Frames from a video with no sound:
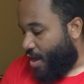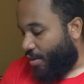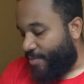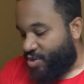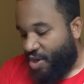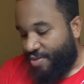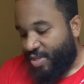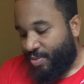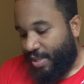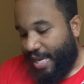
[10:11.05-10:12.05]
Oh, let me show you
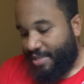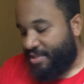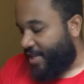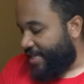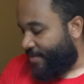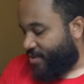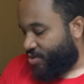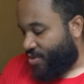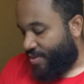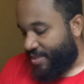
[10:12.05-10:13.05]
this one last. This last image I'll
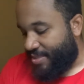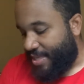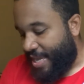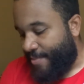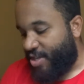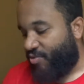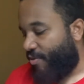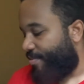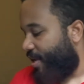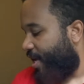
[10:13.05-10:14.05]
show you. This is the image
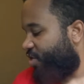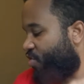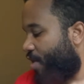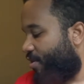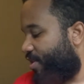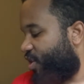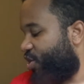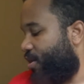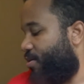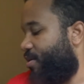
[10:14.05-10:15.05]
from the trailer that they
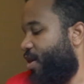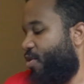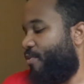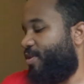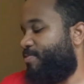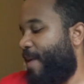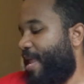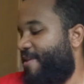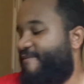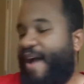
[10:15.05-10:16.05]
showed with
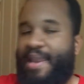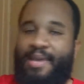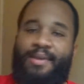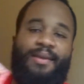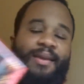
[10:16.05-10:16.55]
Spidey fighting